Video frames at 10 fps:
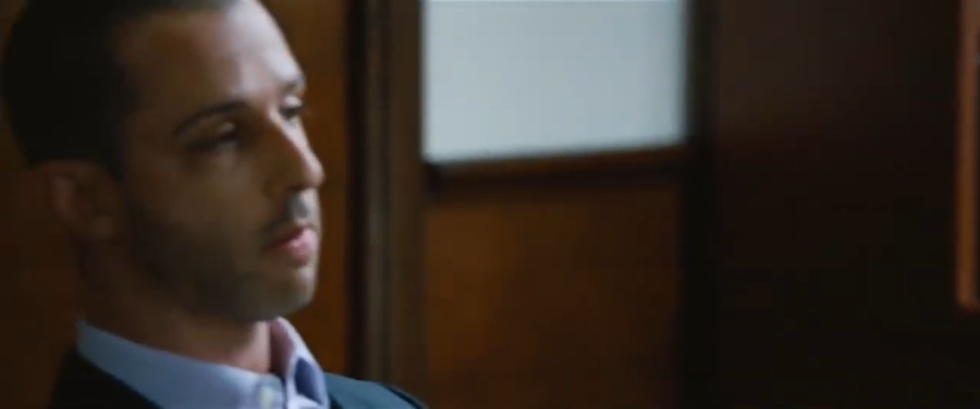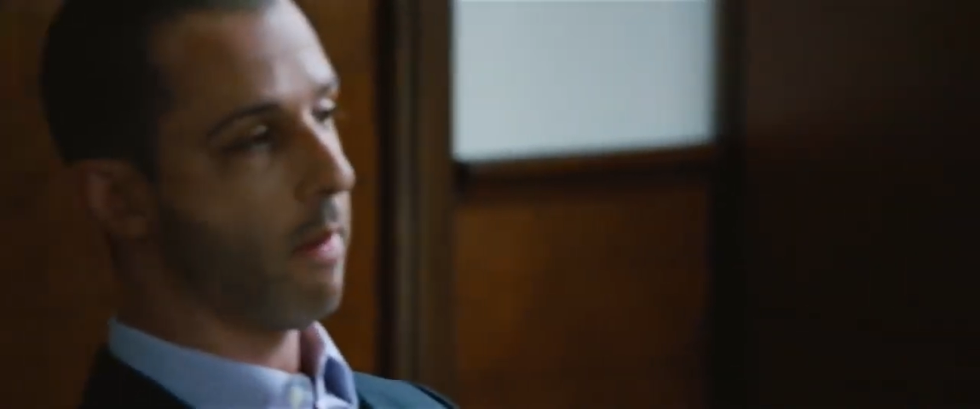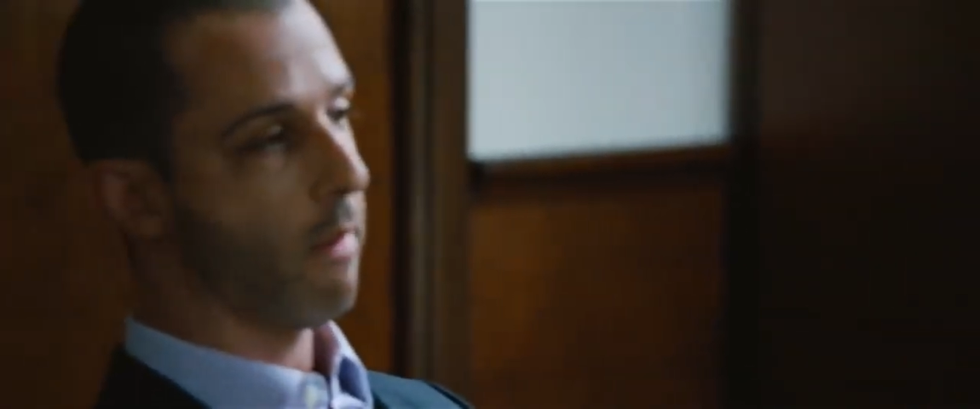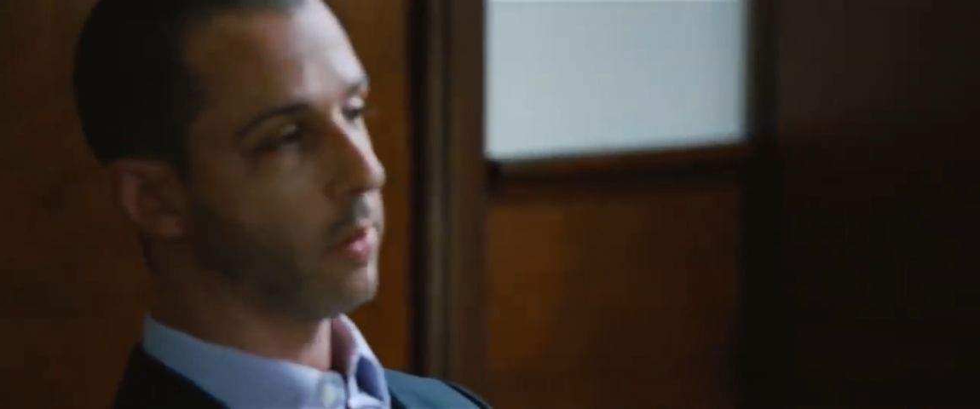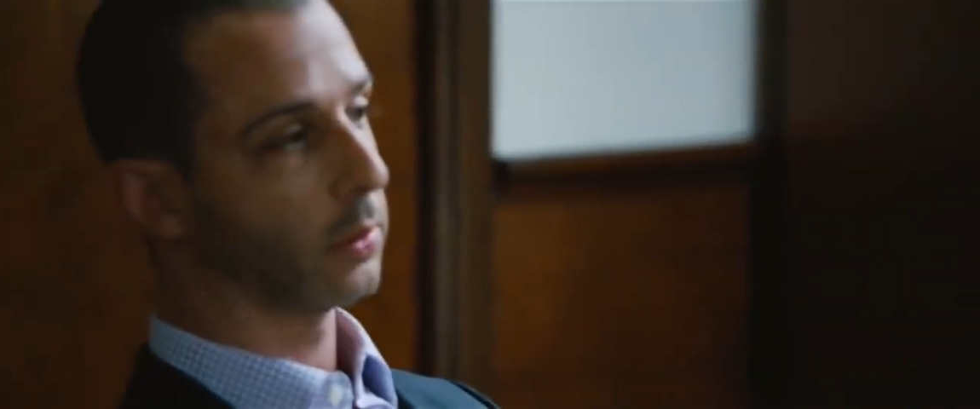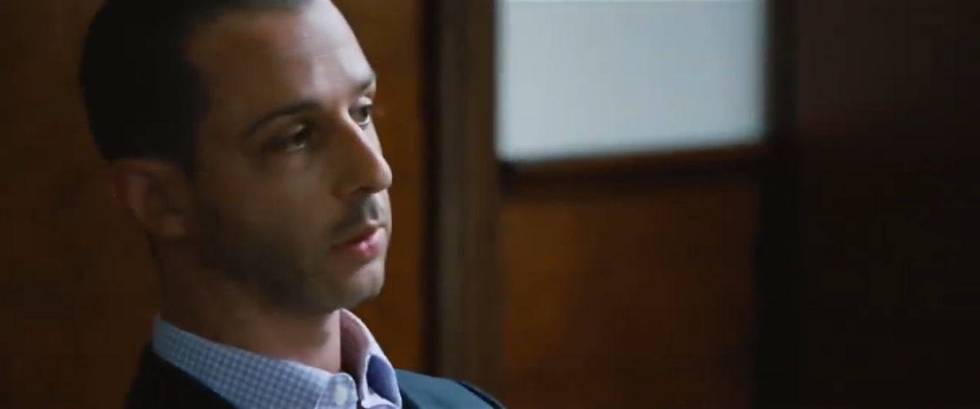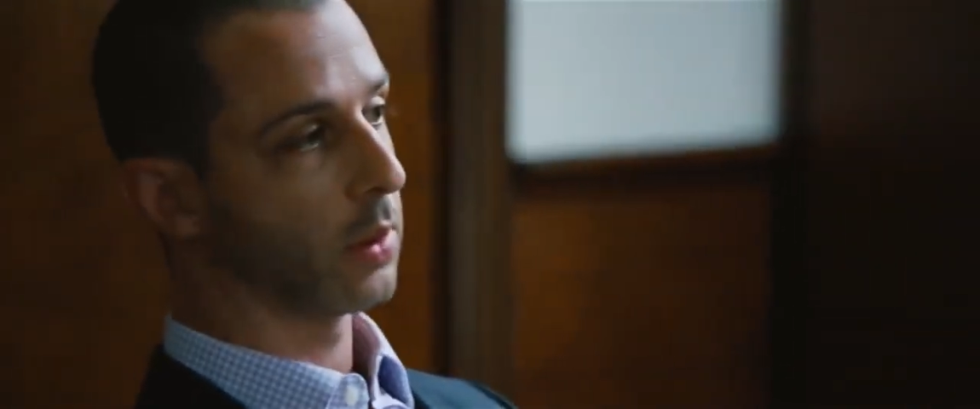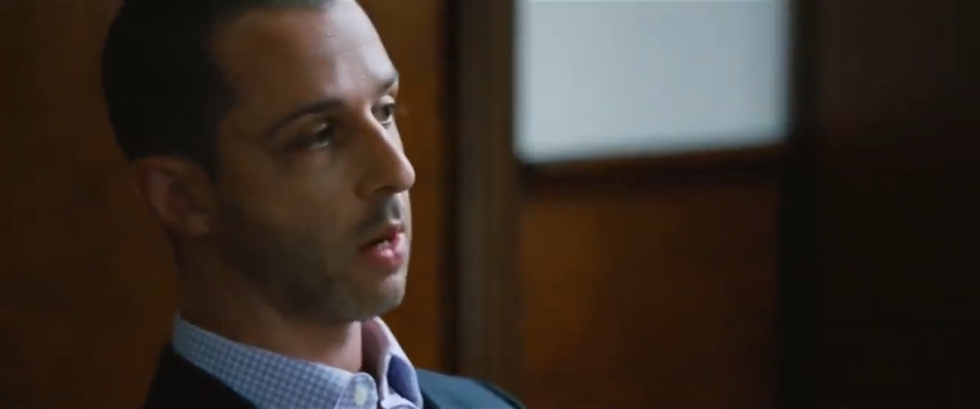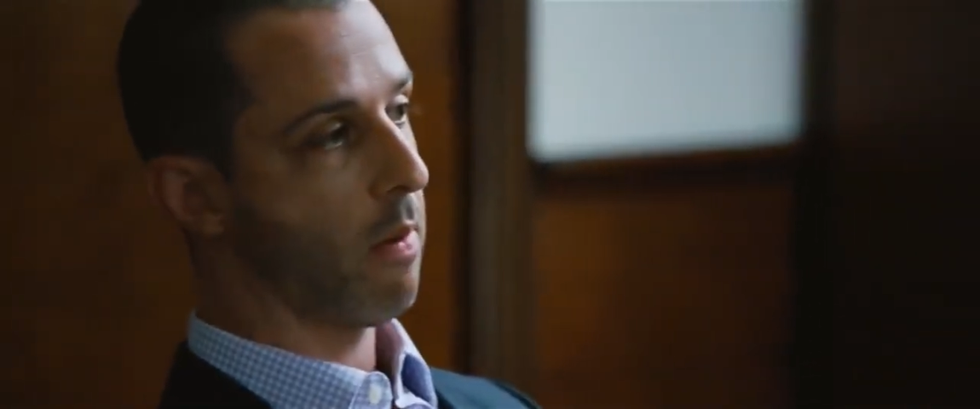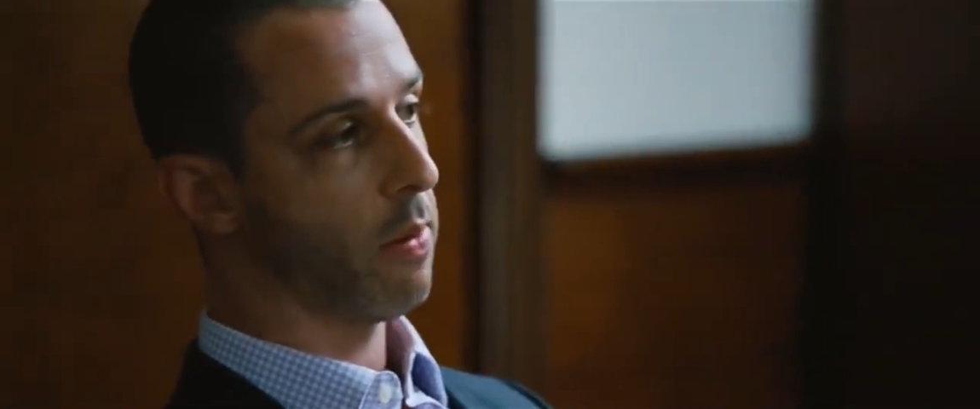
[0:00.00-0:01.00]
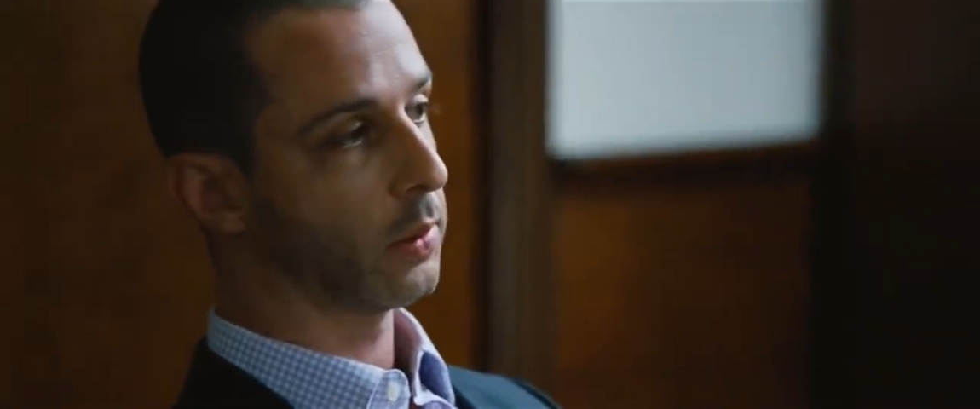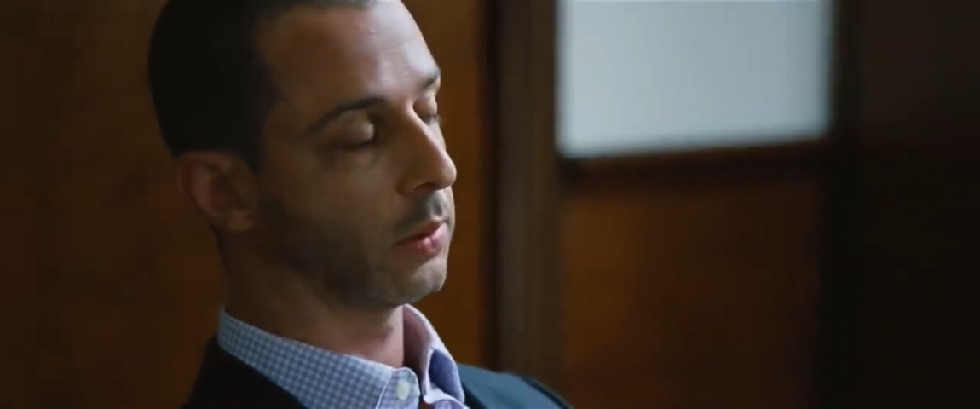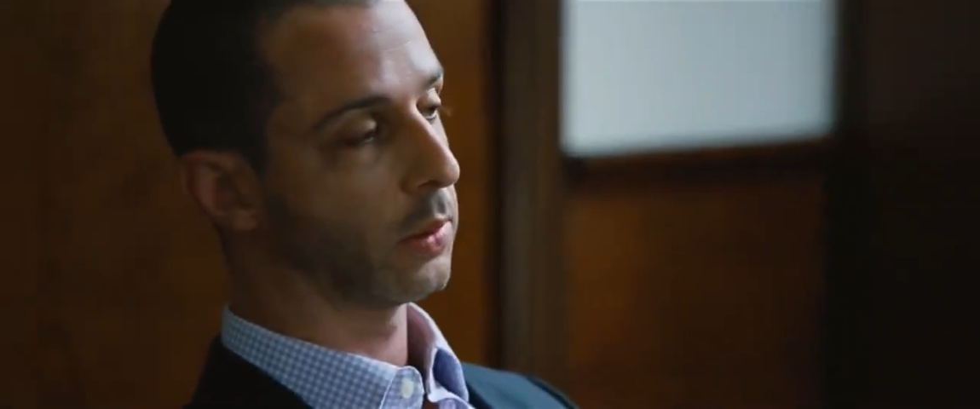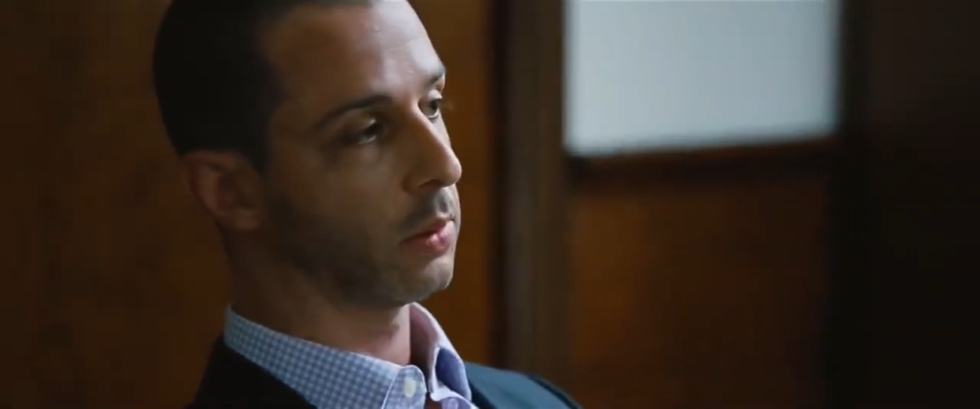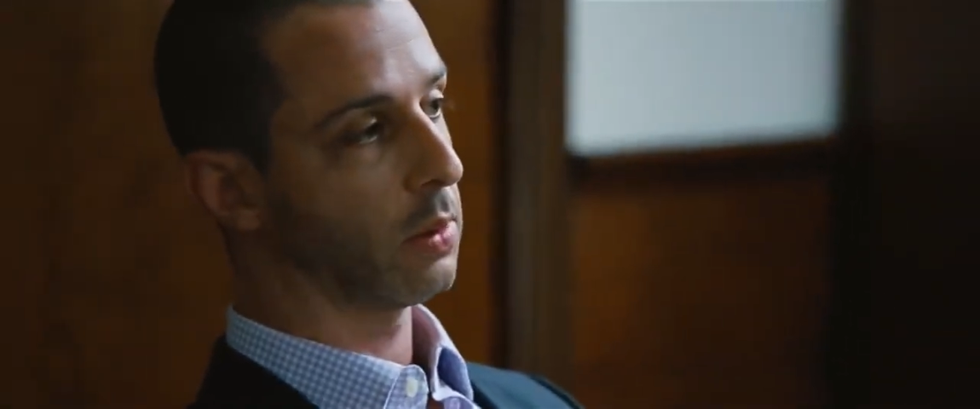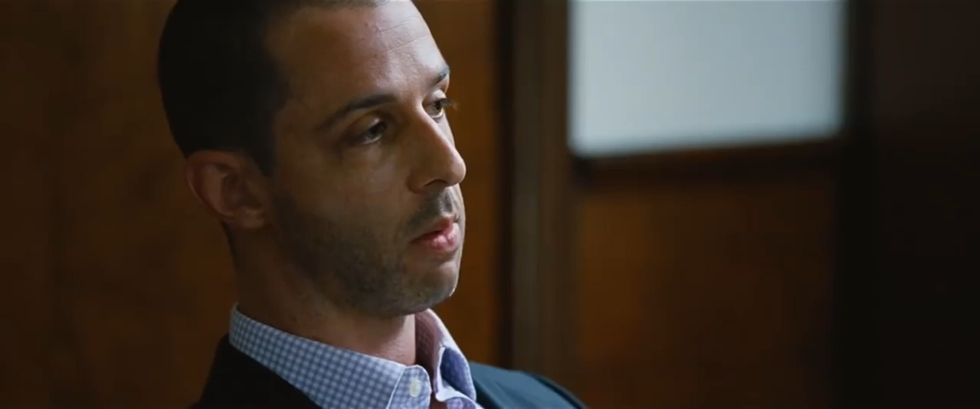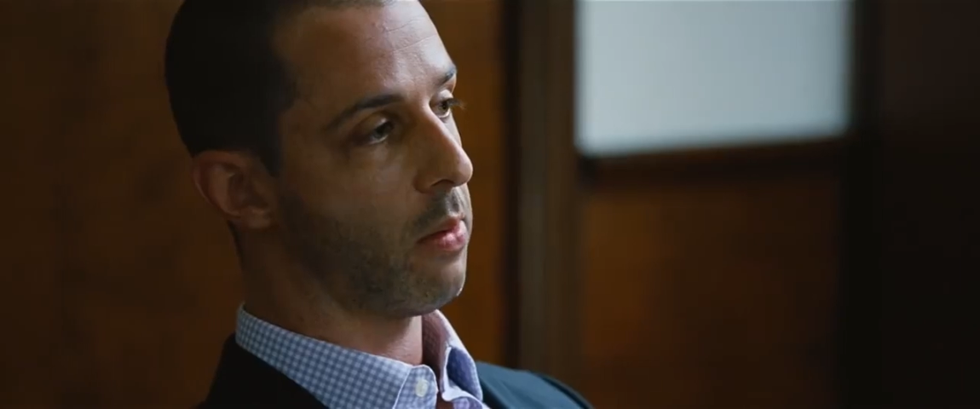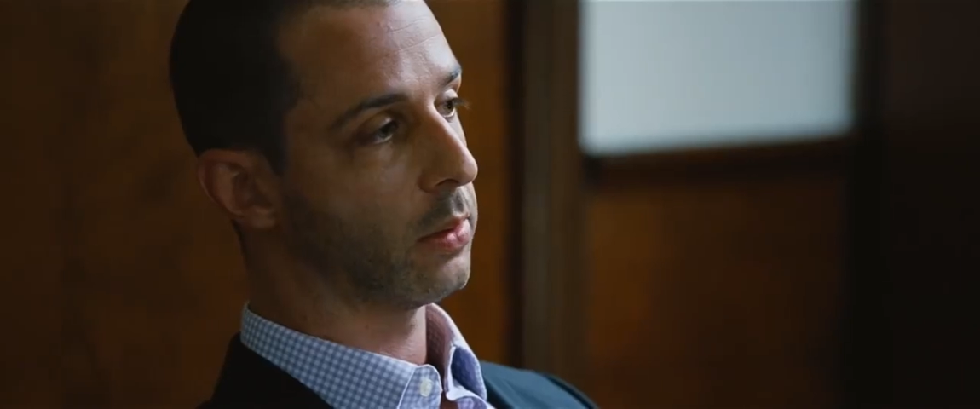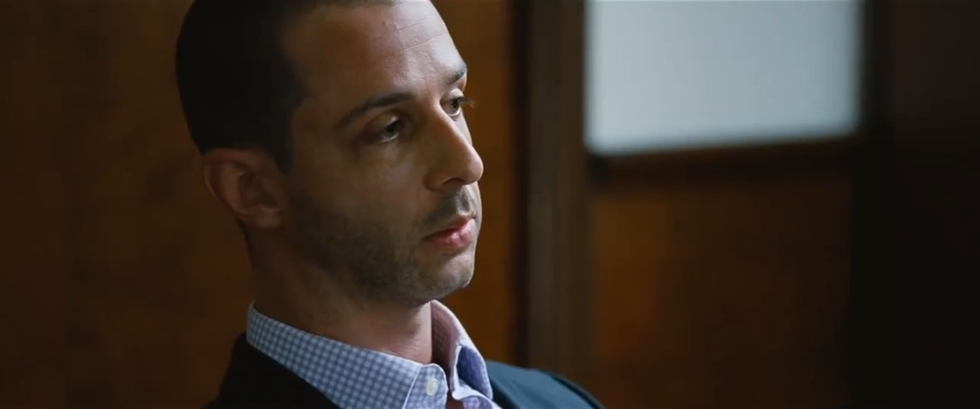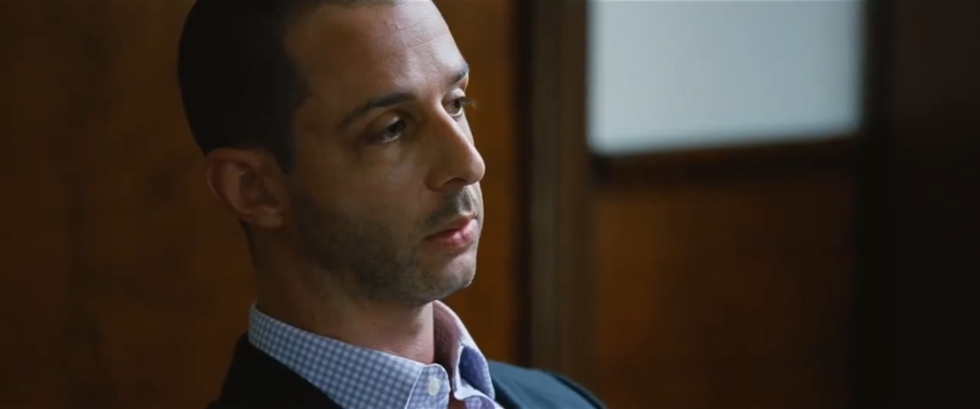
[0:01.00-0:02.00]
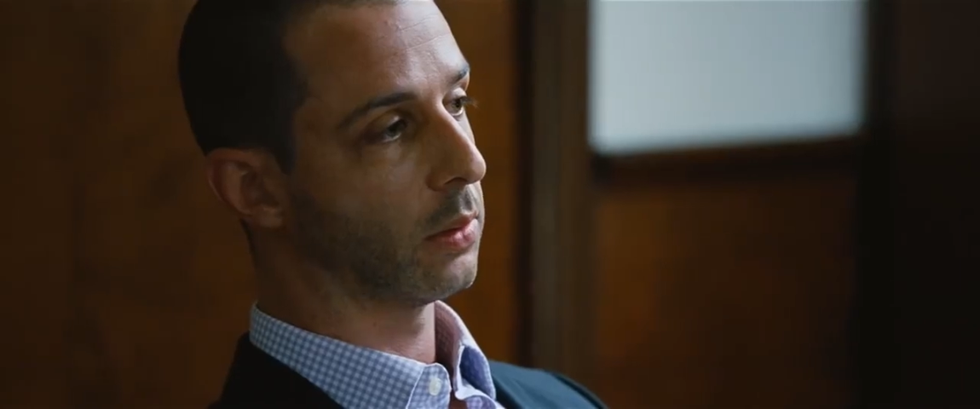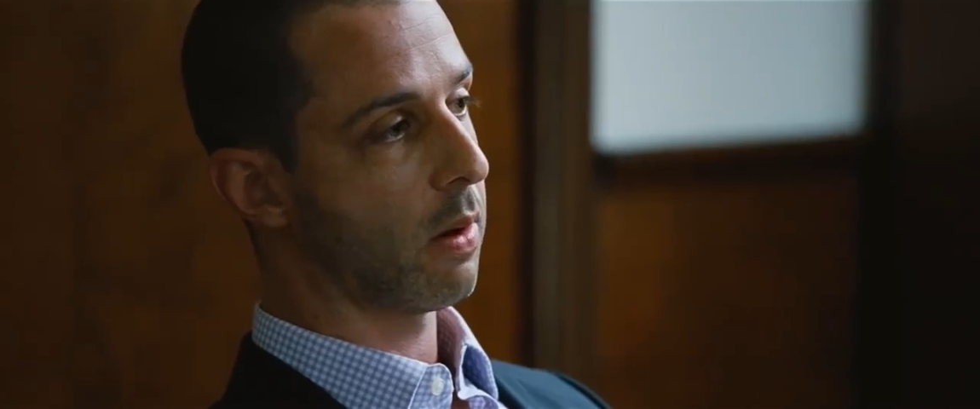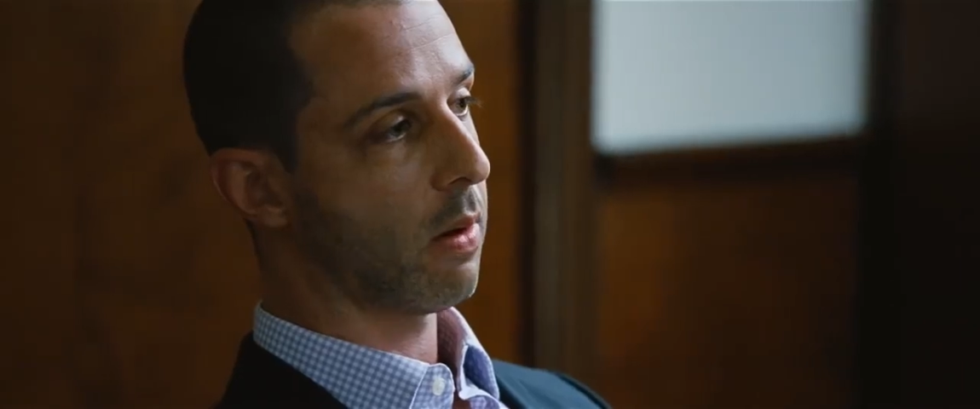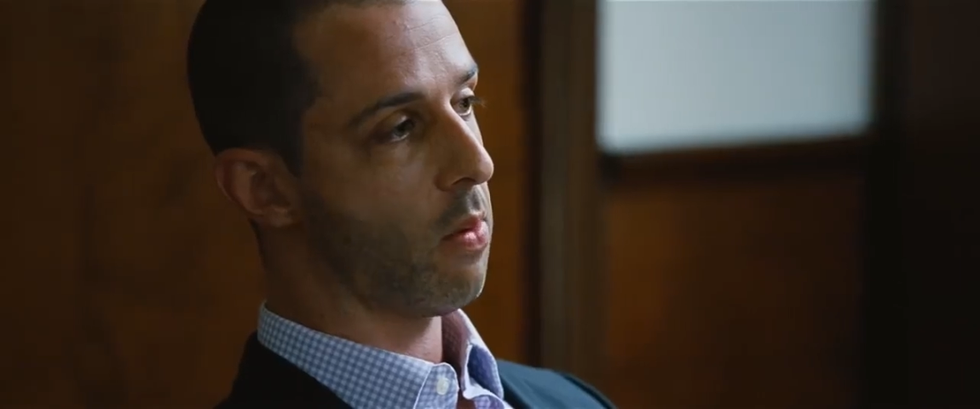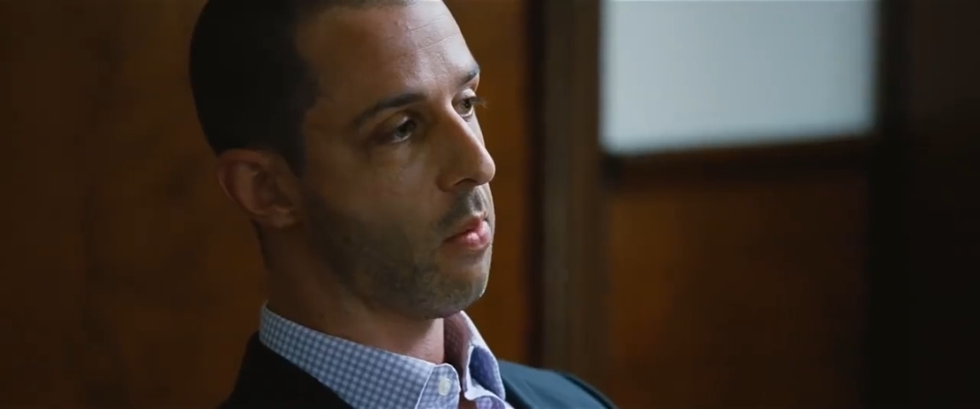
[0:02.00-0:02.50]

behind. Have that. you ever refused to rate any of these